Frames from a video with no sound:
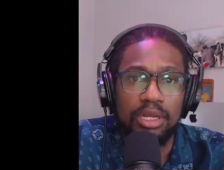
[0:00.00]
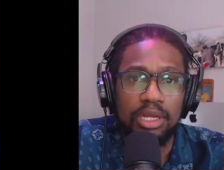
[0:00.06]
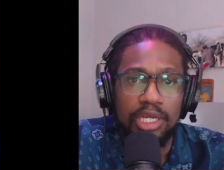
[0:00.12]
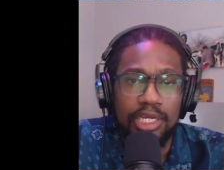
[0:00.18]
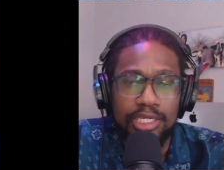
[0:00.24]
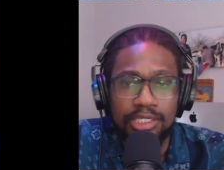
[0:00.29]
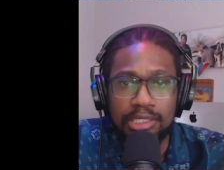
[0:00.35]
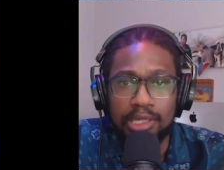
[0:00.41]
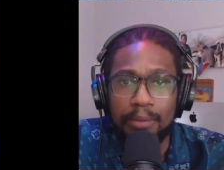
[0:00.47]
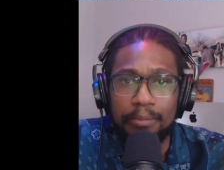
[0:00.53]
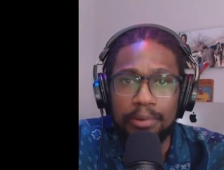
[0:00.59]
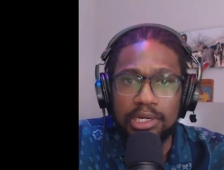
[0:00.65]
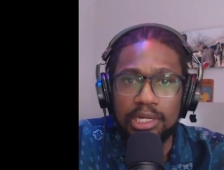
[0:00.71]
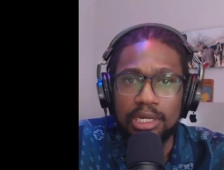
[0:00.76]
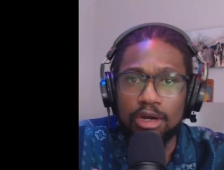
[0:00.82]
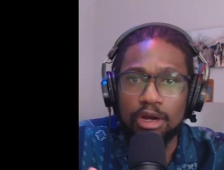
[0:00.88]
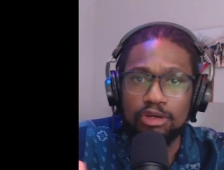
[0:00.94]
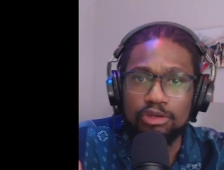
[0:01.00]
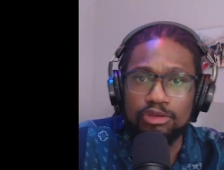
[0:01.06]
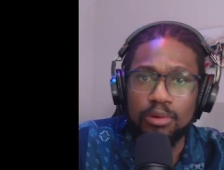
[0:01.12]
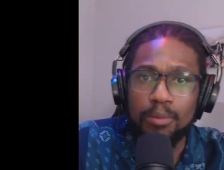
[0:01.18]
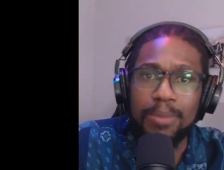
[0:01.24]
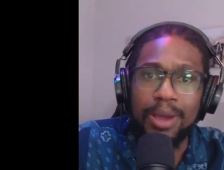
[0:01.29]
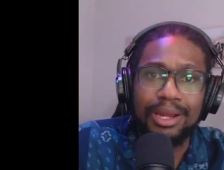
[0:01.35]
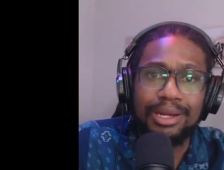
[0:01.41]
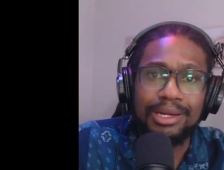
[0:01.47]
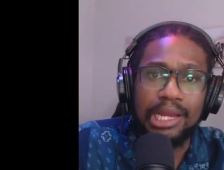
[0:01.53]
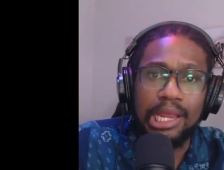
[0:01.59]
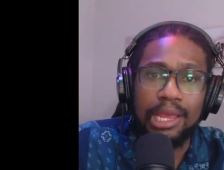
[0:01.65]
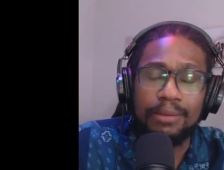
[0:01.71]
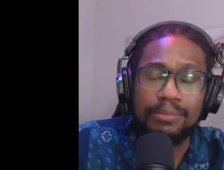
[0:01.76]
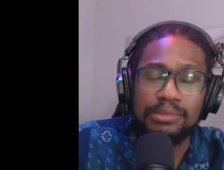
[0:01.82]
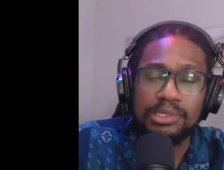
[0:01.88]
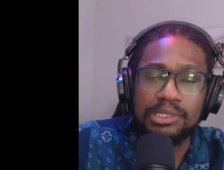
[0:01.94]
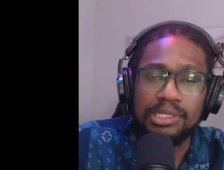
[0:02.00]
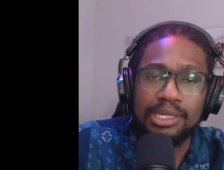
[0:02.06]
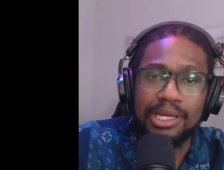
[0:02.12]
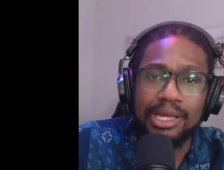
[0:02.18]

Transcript: Somebody calls you bad names,